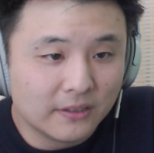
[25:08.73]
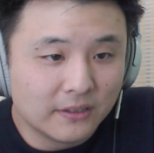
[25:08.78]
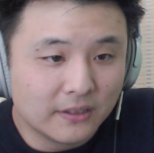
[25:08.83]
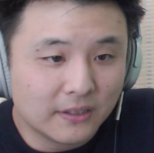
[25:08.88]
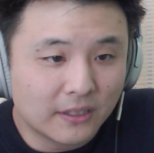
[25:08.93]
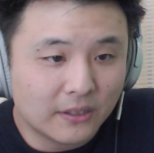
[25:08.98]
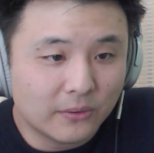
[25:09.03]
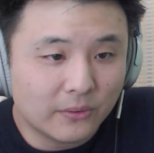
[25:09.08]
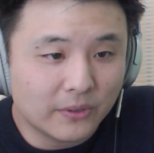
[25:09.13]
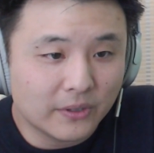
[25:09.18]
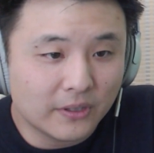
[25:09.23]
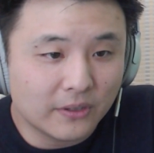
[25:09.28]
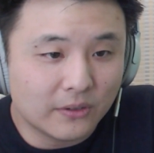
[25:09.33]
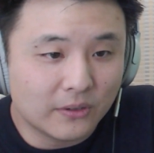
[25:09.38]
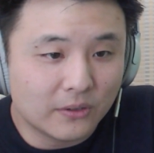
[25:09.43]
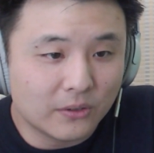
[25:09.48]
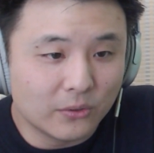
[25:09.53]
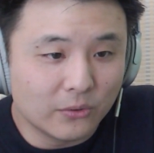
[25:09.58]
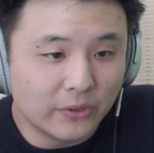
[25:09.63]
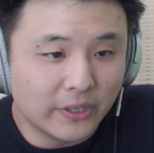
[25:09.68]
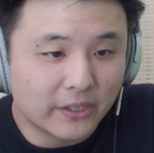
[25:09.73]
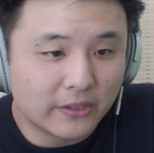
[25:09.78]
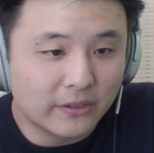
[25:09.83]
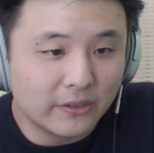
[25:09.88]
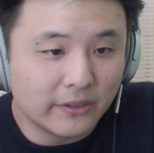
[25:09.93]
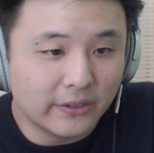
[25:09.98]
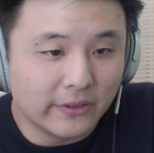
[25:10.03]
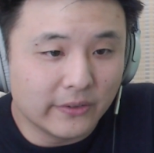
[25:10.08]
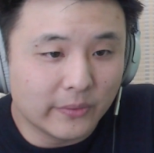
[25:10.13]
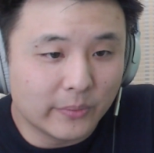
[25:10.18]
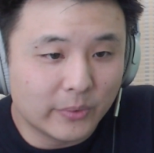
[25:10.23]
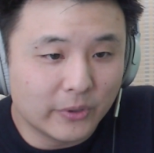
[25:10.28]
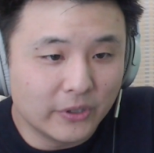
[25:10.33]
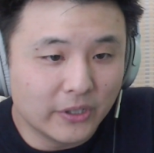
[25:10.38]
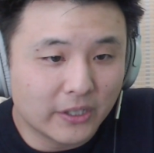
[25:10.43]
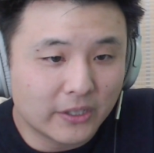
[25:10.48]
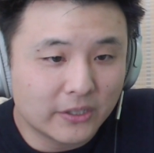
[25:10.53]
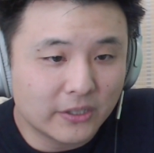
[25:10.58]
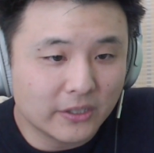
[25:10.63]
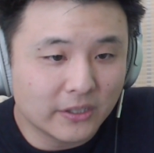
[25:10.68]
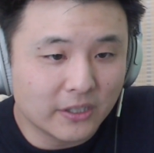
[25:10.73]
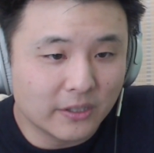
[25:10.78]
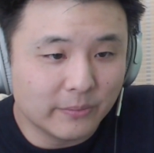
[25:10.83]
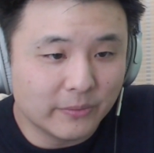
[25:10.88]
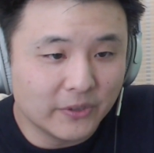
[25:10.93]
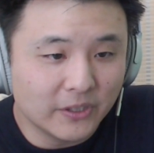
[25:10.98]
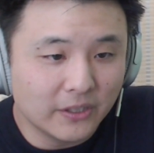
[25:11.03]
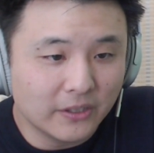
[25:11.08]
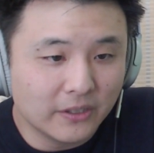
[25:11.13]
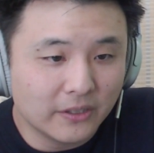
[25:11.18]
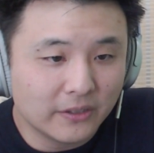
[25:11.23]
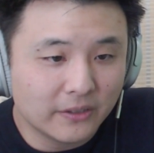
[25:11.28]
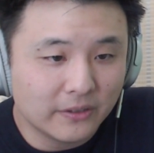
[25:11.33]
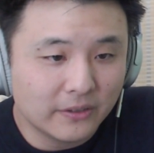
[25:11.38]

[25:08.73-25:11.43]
I don't want the director of the production company.